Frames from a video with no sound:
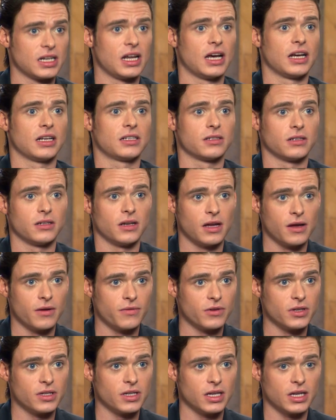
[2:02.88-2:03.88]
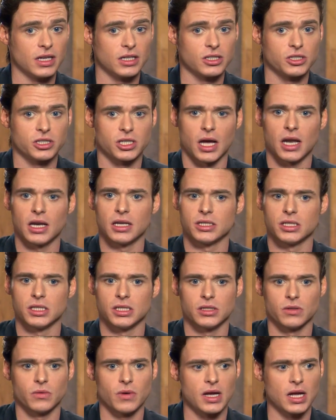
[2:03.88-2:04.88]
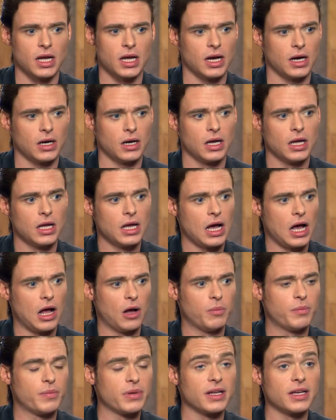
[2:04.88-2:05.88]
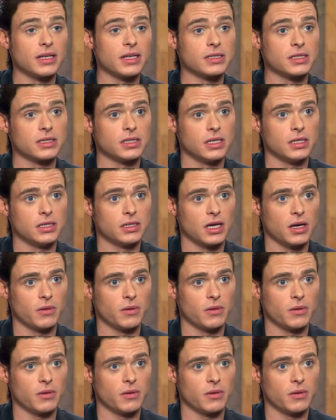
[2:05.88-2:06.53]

an actor every day and challenges the way I'll play a scene,